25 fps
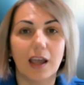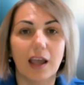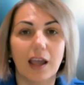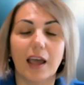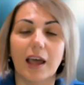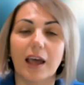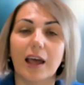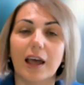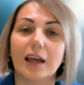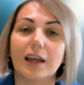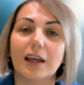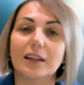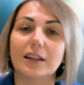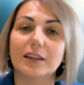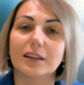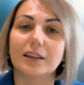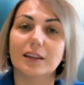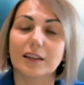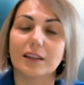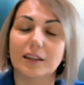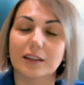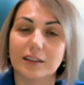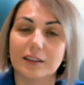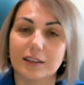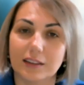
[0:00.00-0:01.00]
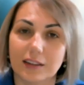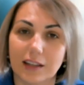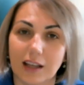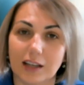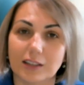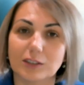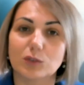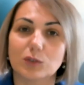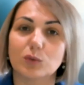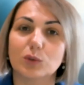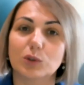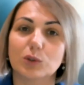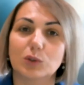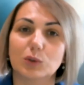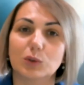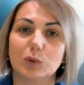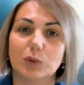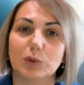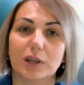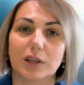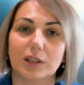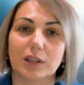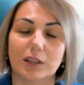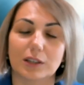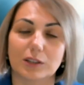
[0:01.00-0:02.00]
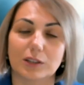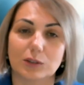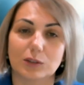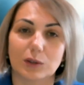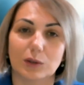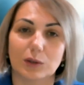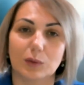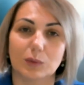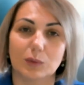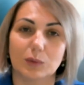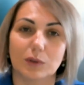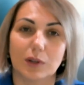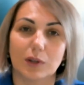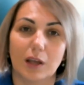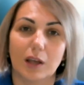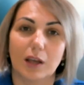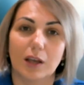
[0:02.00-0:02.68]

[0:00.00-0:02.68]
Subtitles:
and that's what you can exclude.